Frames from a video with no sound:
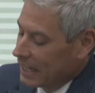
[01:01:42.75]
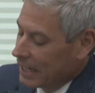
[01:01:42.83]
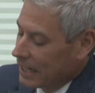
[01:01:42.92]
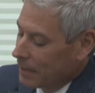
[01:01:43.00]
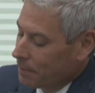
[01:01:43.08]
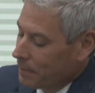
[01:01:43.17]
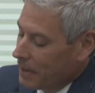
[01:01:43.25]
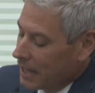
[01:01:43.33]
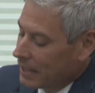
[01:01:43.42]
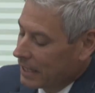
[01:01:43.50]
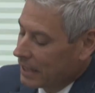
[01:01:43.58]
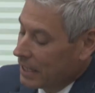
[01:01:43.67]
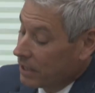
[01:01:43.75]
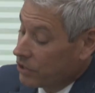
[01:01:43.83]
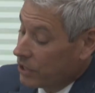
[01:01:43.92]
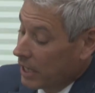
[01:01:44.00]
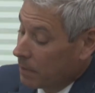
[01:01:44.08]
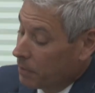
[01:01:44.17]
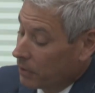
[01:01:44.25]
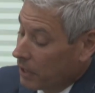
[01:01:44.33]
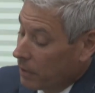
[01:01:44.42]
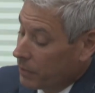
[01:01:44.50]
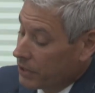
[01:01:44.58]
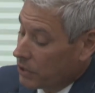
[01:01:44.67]
um, I think the example
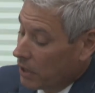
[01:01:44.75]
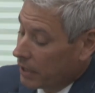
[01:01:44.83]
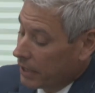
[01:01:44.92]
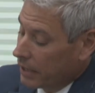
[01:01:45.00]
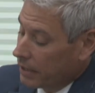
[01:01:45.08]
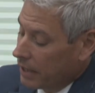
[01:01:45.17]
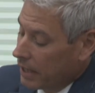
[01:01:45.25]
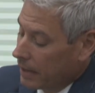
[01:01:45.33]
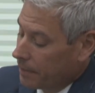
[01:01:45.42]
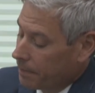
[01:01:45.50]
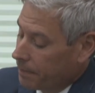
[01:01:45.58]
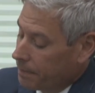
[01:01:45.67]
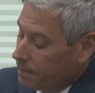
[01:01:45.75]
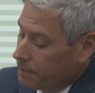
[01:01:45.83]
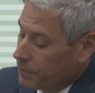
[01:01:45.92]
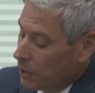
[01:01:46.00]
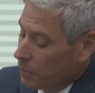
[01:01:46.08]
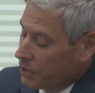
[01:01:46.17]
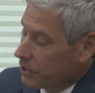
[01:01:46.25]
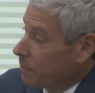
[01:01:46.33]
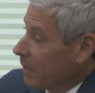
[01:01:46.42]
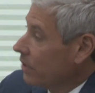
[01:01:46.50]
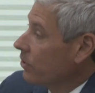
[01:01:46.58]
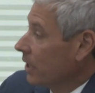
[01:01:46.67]
that we saw that um, Joan just
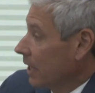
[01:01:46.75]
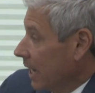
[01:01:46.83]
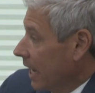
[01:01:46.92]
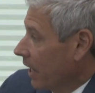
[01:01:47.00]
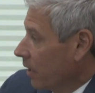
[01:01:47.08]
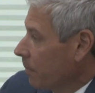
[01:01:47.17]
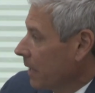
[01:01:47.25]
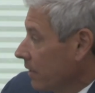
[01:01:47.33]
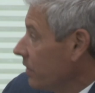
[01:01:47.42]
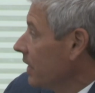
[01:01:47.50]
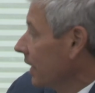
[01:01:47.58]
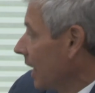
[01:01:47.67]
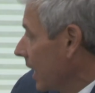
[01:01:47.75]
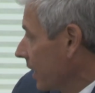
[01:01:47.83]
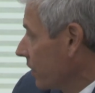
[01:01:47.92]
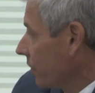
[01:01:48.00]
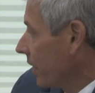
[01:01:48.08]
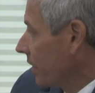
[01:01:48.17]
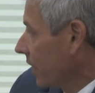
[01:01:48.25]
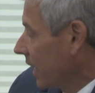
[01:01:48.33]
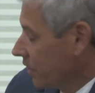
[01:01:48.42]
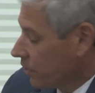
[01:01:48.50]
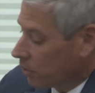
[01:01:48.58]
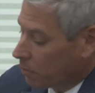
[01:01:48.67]
mentioned in Hingham, that's the Alliance
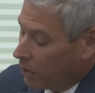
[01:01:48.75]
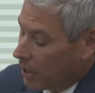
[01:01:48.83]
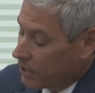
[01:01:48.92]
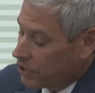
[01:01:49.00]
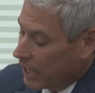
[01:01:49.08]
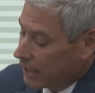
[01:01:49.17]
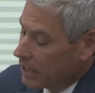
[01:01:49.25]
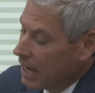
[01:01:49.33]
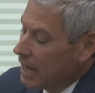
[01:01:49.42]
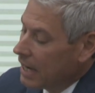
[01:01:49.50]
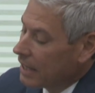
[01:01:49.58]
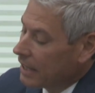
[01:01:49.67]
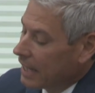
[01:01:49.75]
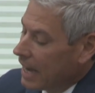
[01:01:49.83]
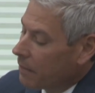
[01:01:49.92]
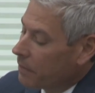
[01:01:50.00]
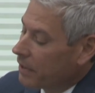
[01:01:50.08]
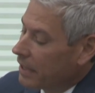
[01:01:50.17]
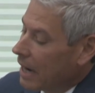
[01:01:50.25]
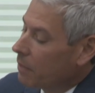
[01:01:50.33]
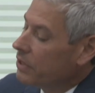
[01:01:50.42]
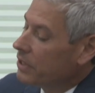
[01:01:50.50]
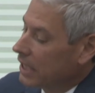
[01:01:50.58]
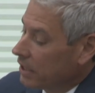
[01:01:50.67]
Residential Project. Yes. That, that
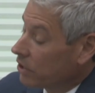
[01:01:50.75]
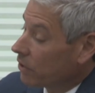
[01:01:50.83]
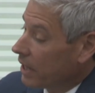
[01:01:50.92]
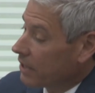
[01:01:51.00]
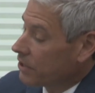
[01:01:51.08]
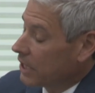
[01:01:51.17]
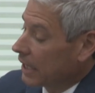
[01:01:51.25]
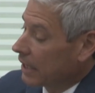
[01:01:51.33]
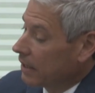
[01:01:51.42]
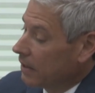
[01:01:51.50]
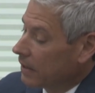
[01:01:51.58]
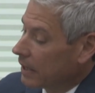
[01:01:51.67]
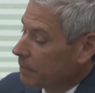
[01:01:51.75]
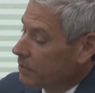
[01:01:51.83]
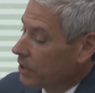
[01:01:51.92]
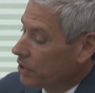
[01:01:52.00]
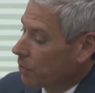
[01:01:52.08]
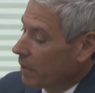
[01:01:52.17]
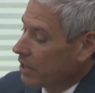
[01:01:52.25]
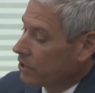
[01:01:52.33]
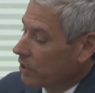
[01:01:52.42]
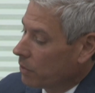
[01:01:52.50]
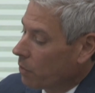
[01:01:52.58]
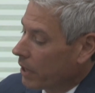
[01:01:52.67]
was an interesting um,
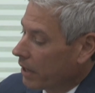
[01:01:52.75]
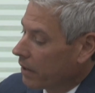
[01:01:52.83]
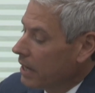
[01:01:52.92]
situation where